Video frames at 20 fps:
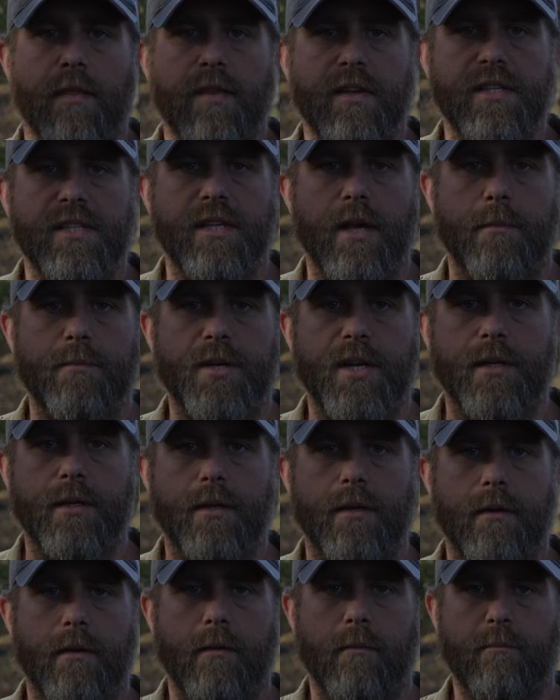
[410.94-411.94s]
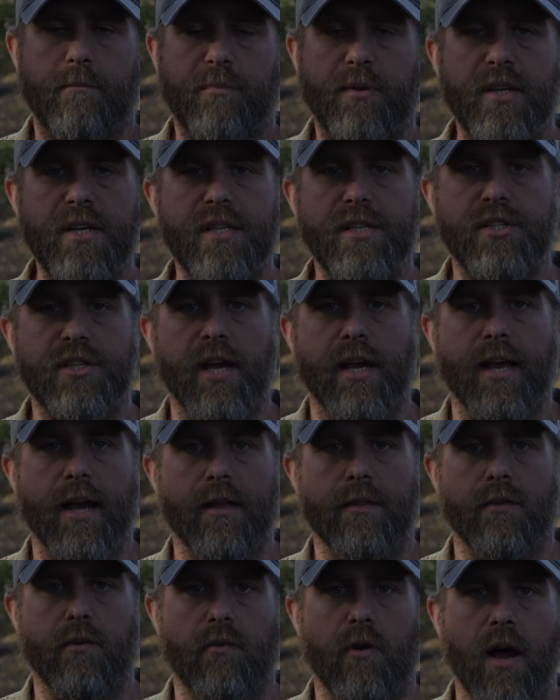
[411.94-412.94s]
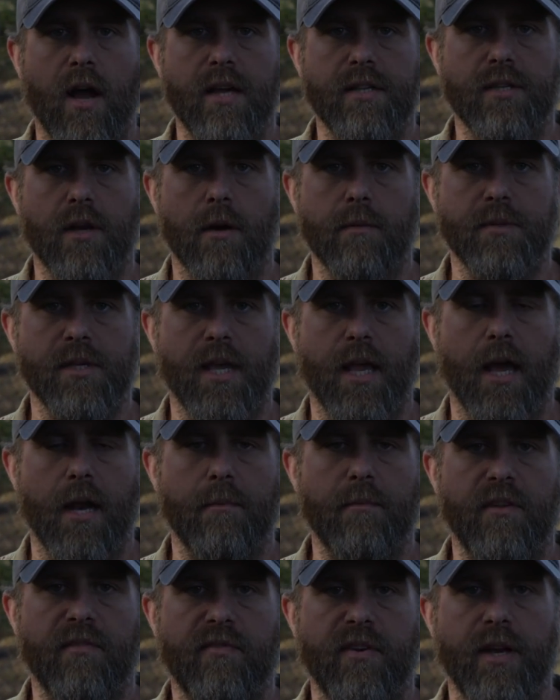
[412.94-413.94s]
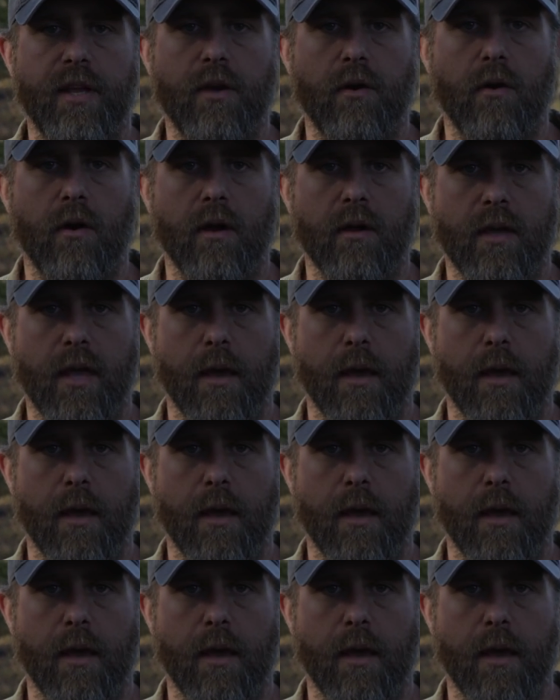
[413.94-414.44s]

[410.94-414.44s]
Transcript: on this subject, please check out the Rise Arms Academy video on